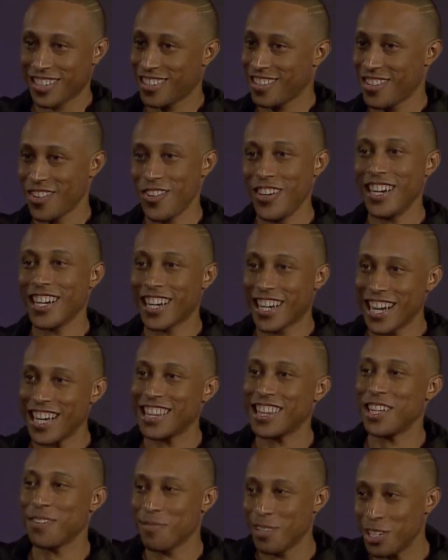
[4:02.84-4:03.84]
you need to
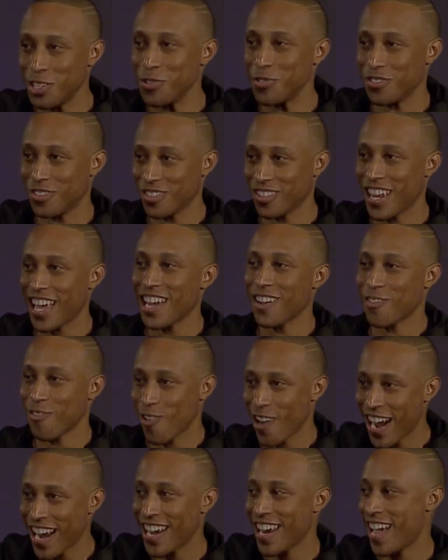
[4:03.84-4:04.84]
cut them loose, like
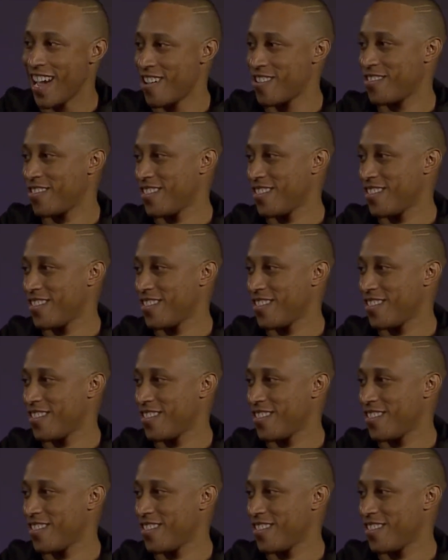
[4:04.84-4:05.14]
right now.